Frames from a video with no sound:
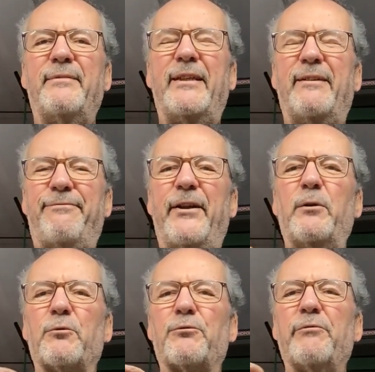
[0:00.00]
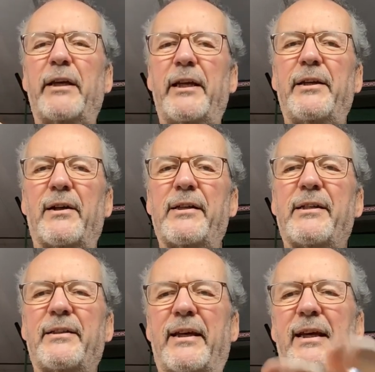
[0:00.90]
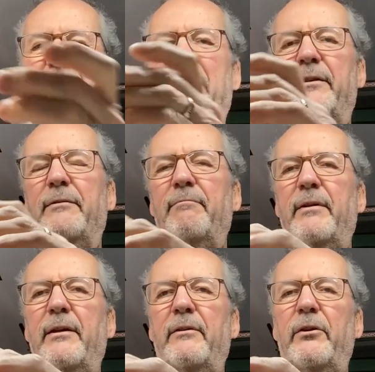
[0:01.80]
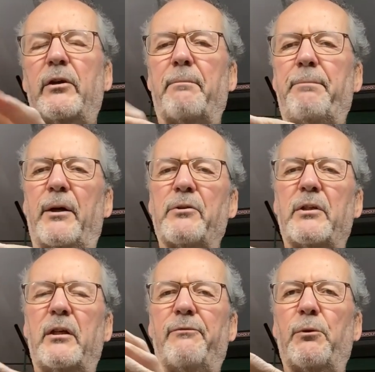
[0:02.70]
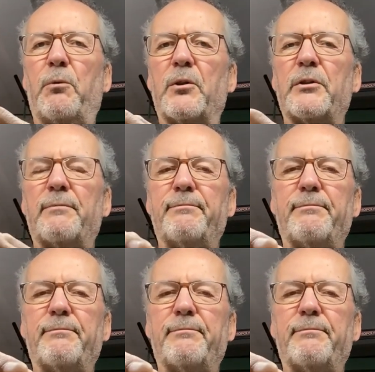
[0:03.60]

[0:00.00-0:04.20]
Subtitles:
it feels really nice in the hand. You can post it if you want.